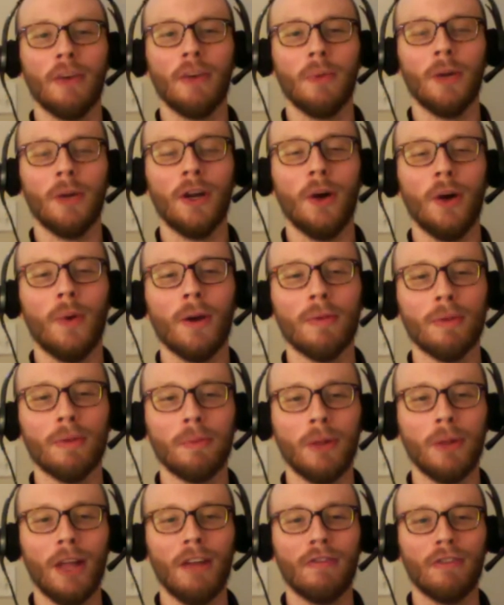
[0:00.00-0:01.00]
we don't want him to
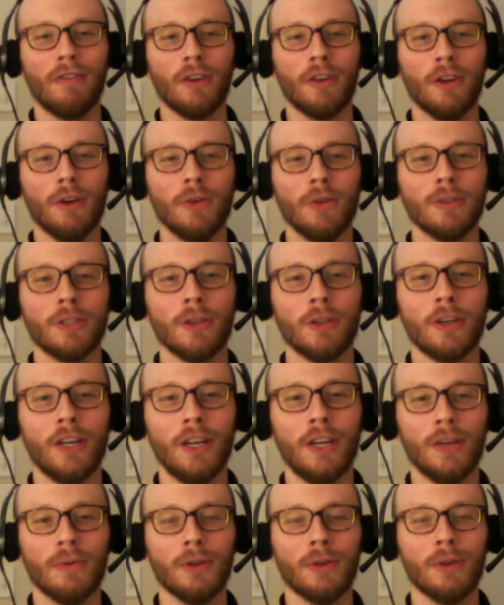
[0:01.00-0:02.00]
play for you, so that he
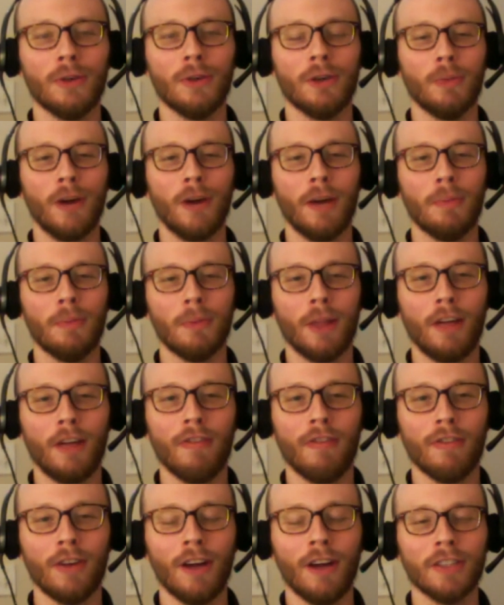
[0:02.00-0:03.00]
can recuperate and play
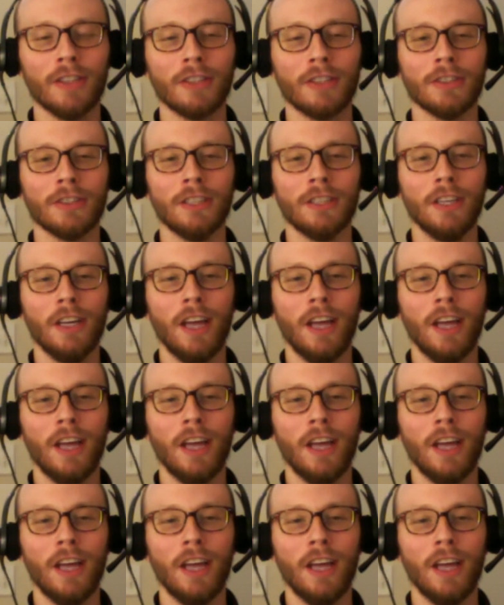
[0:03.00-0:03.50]
for us.